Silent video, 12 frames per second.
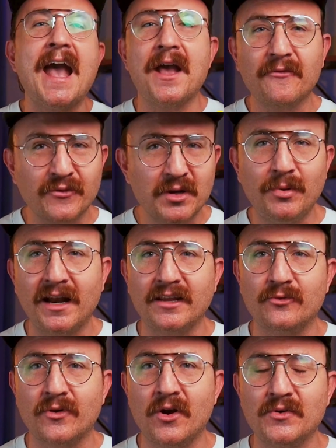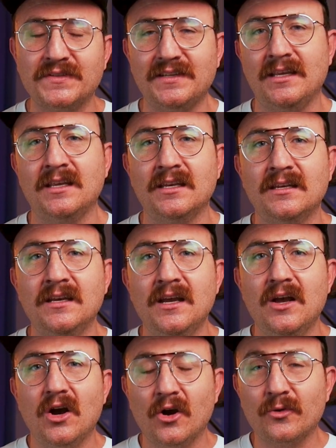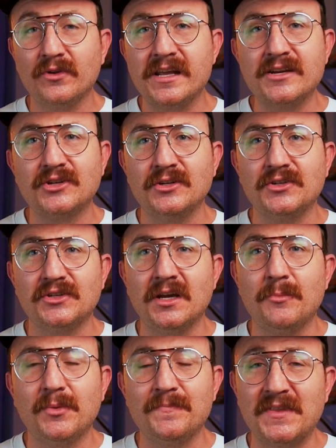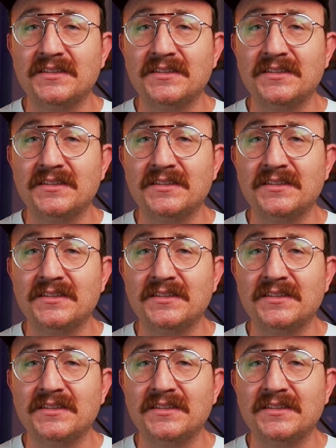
everybody grows in a relationship.